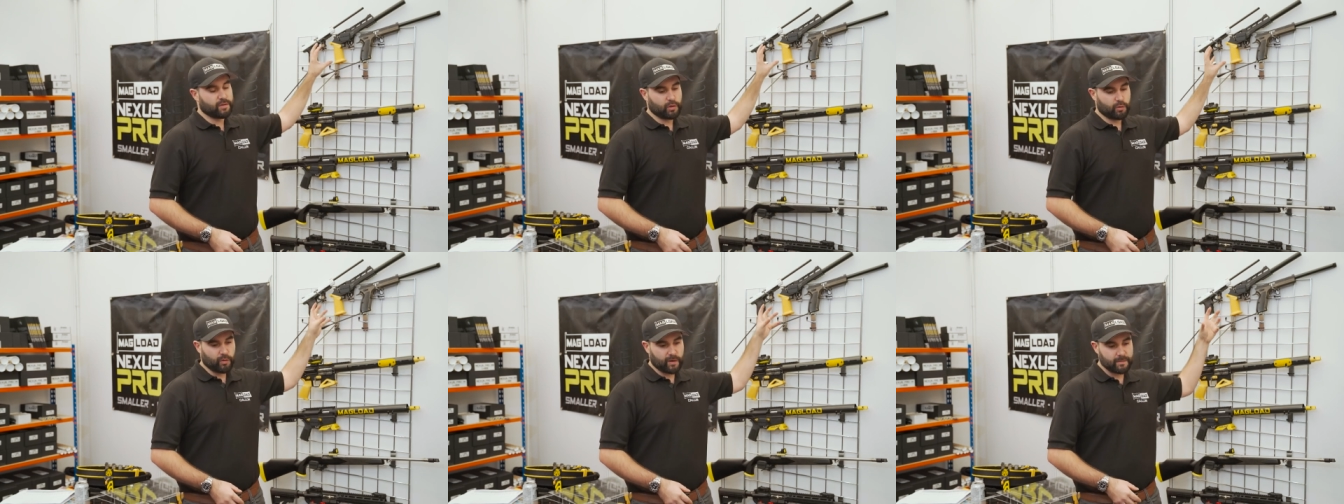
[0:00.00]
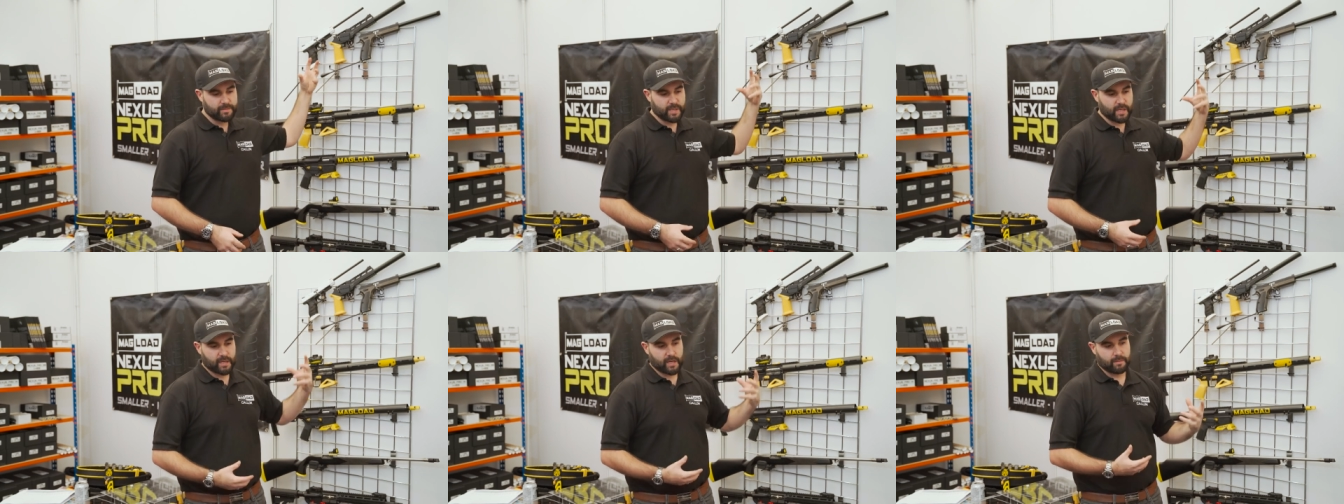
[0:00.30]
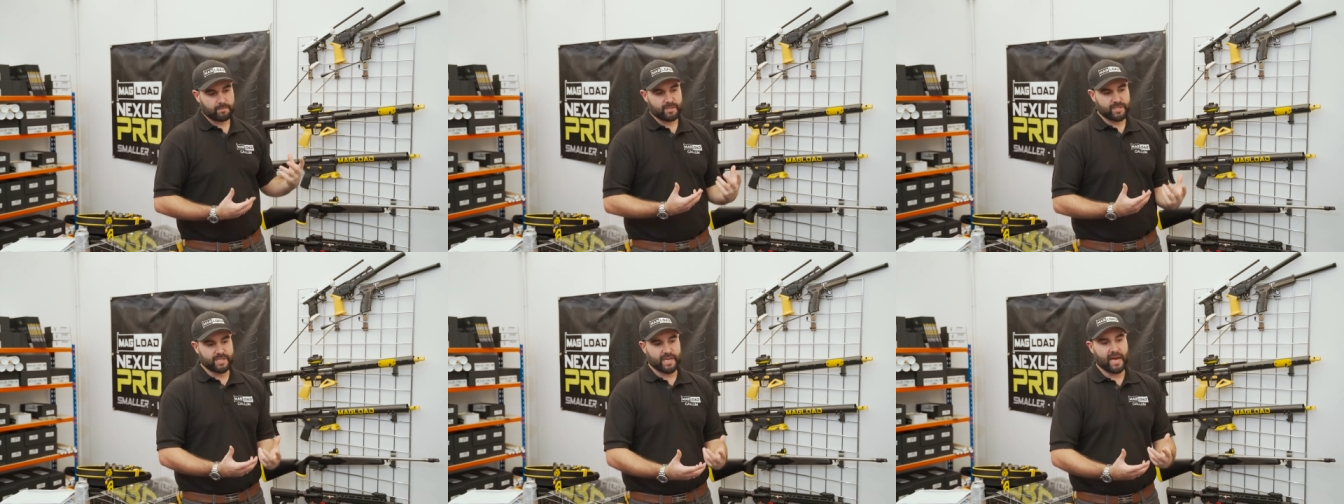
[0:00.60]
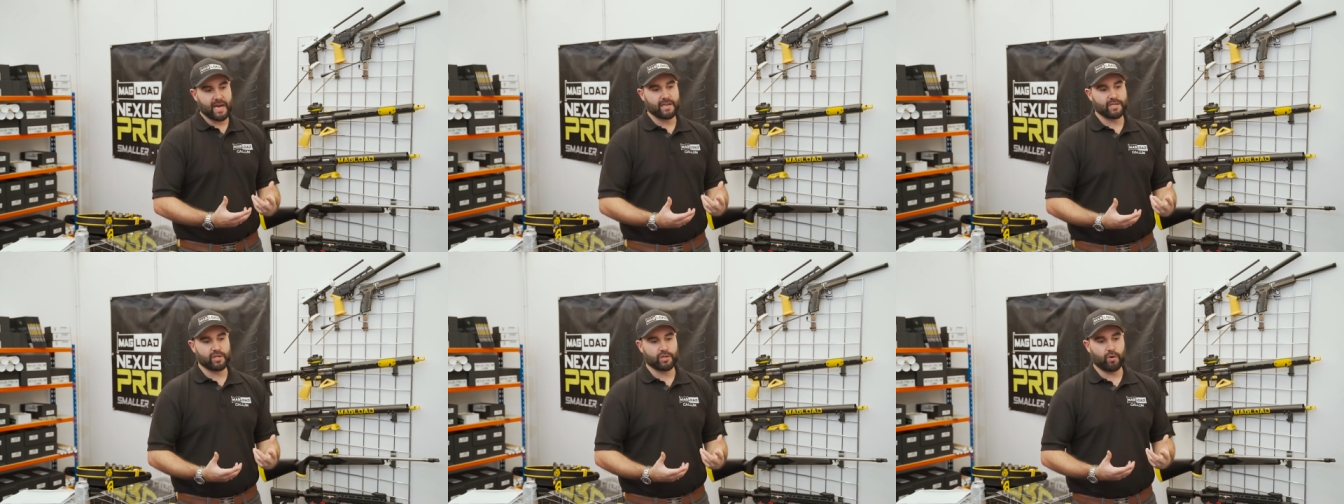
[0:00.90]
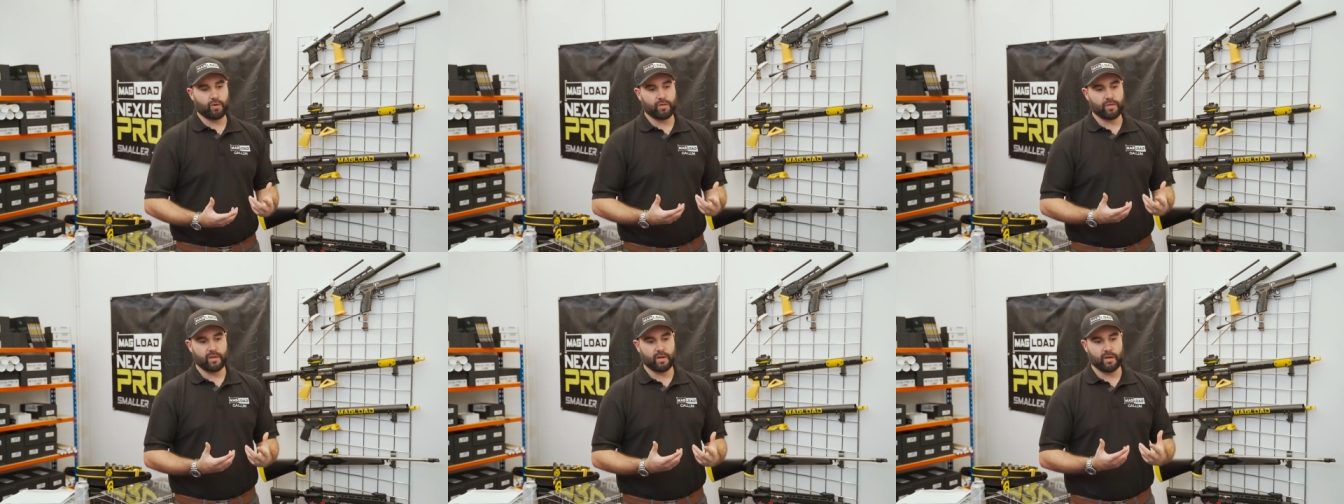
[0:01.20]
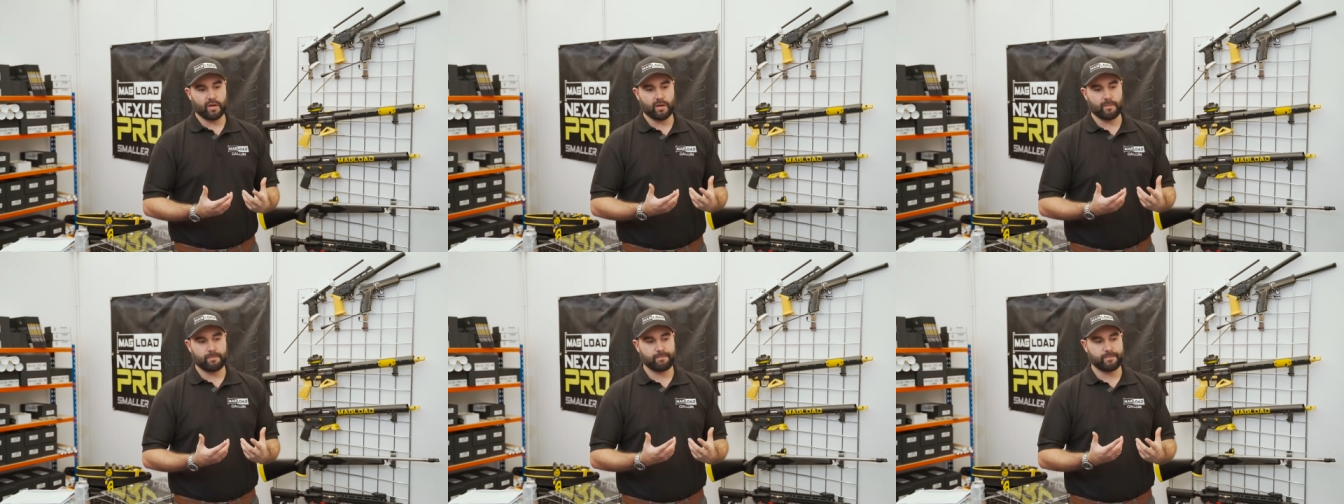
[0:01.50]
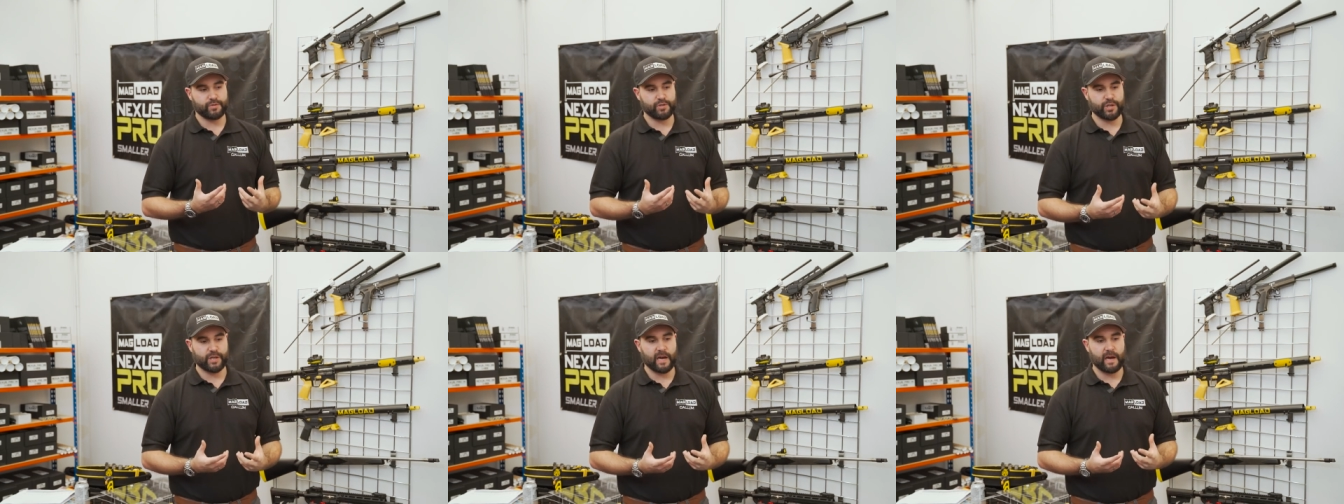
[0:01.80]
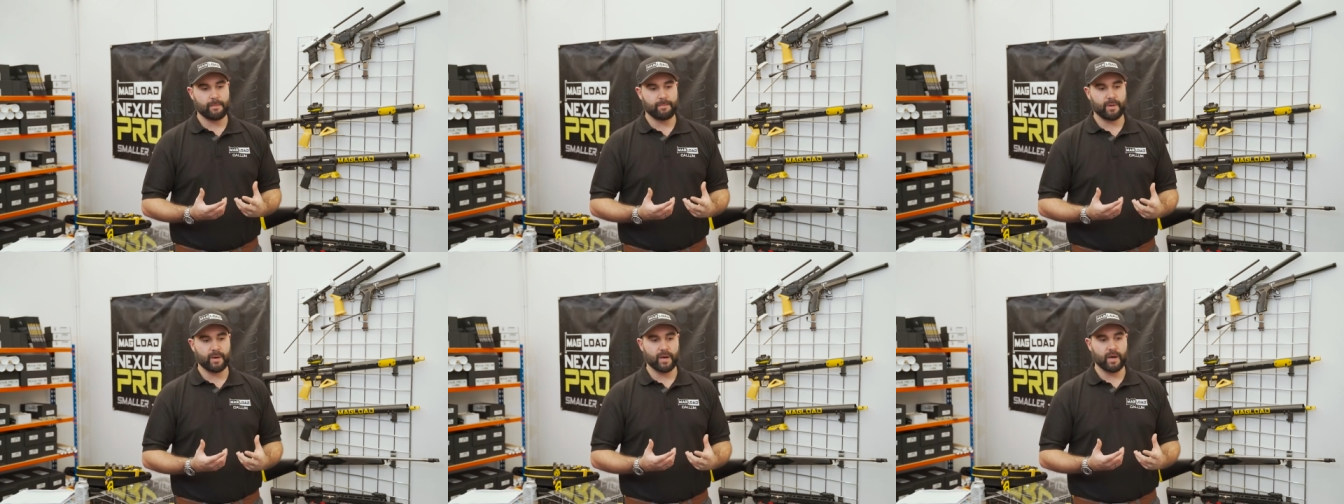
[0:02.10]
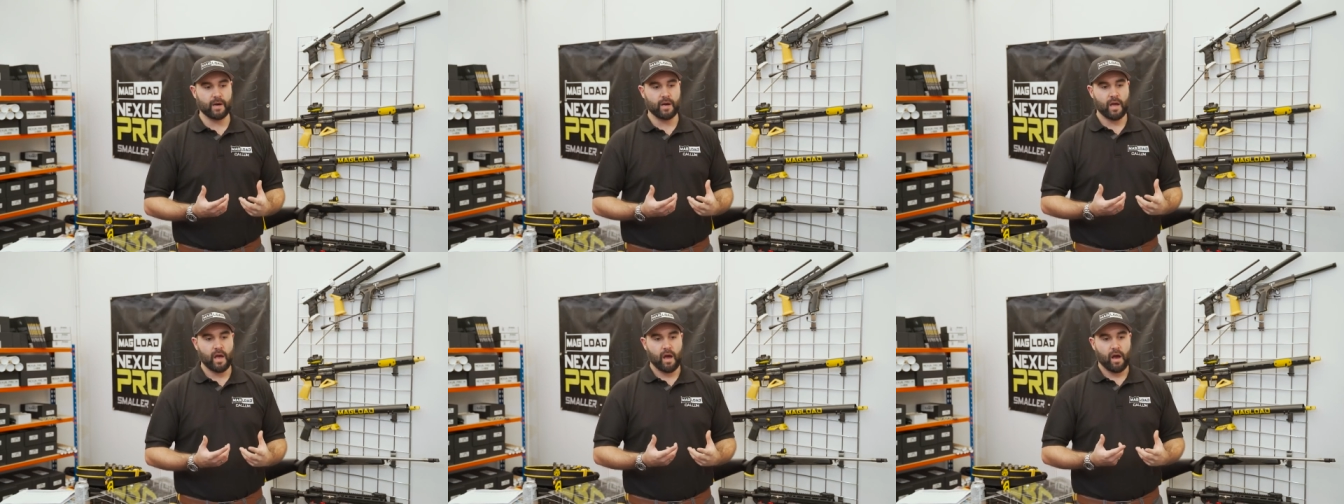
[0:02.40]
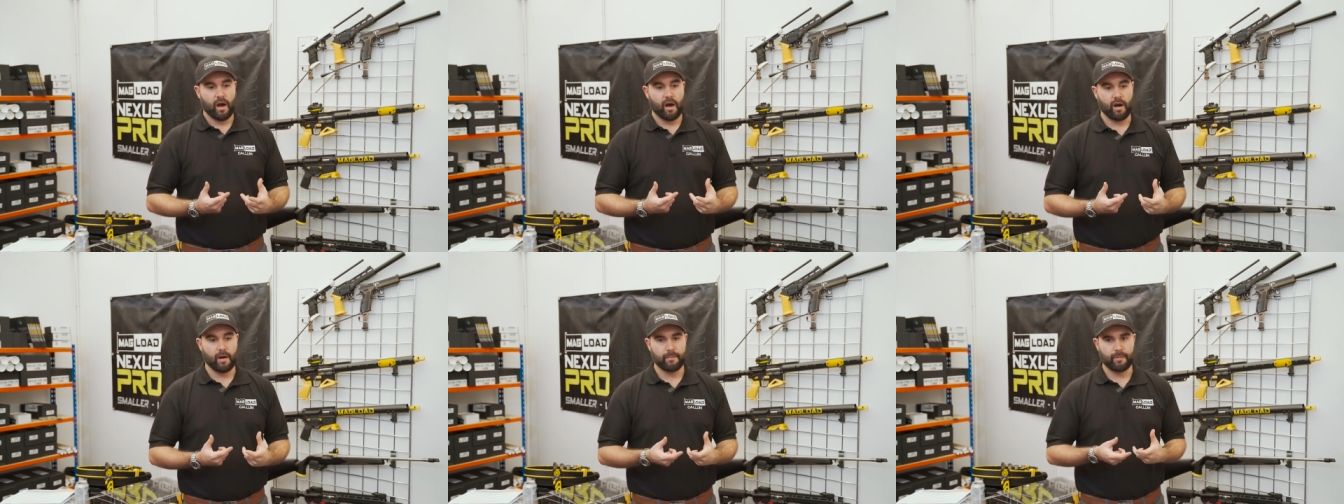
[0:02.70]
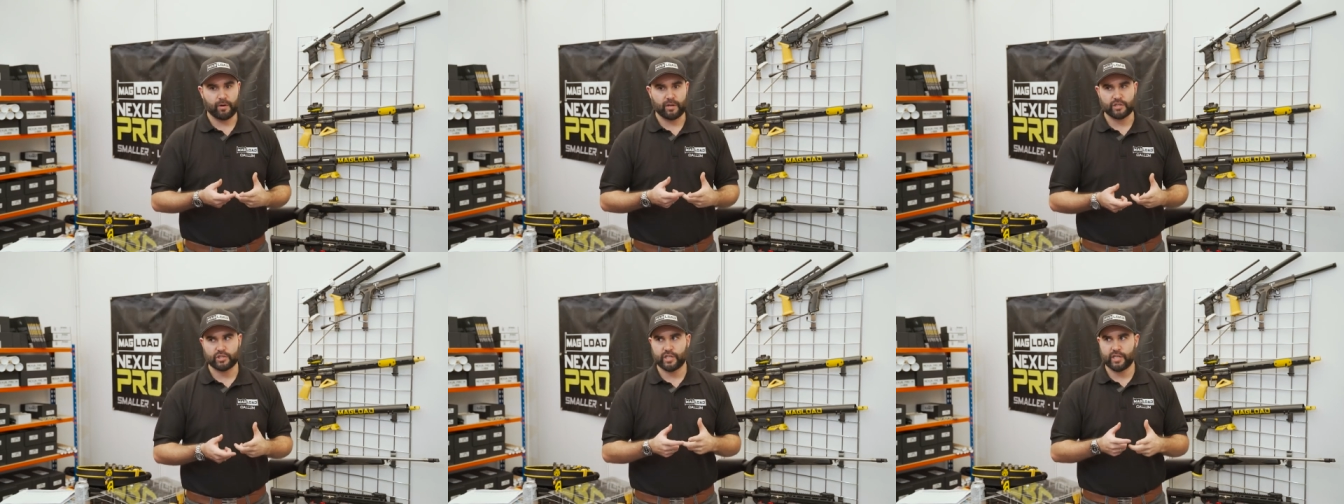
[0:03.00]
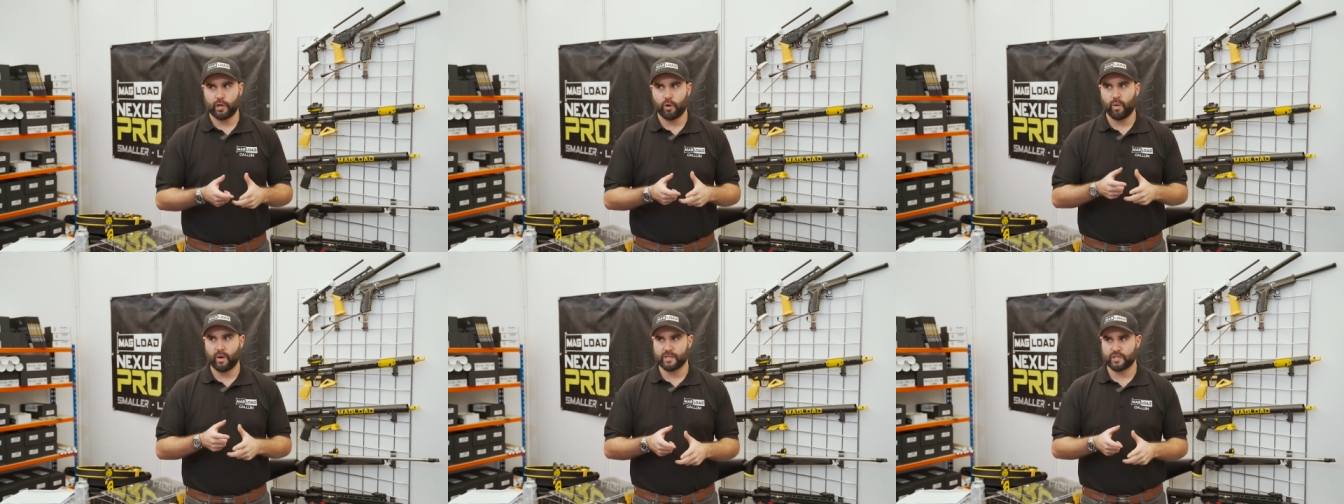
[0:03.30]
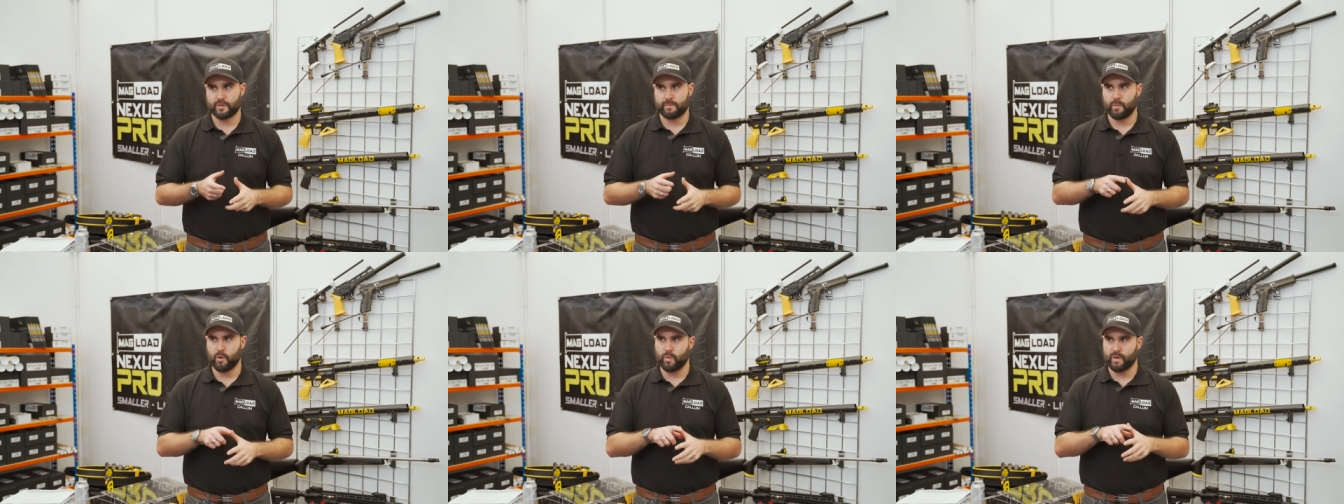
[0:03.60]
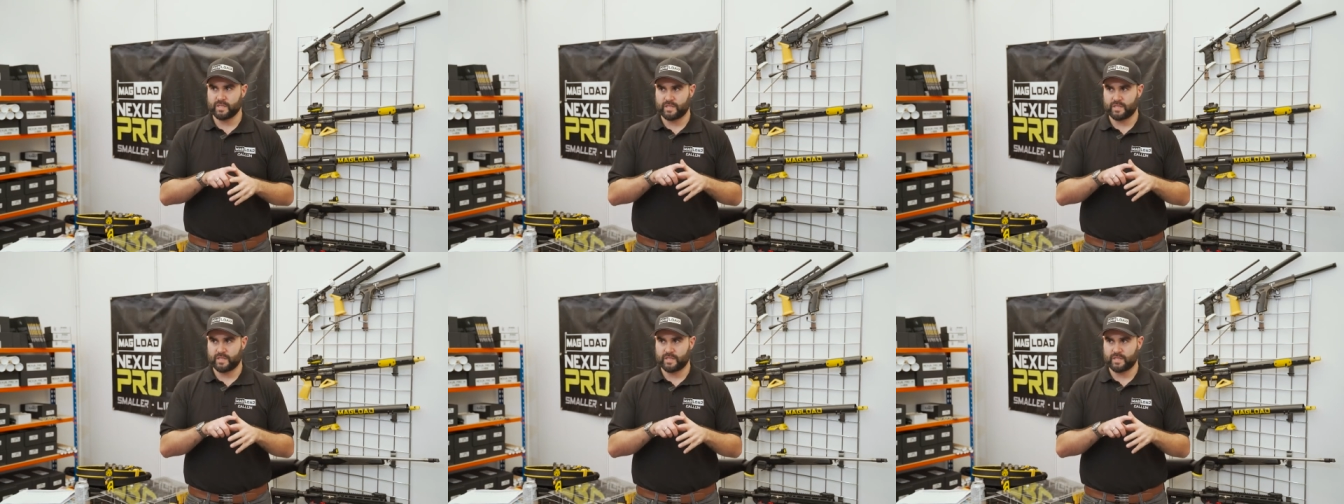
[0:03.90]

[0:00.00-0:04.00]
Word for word: the grips that come standard on the Chiappa um, are actually quite small.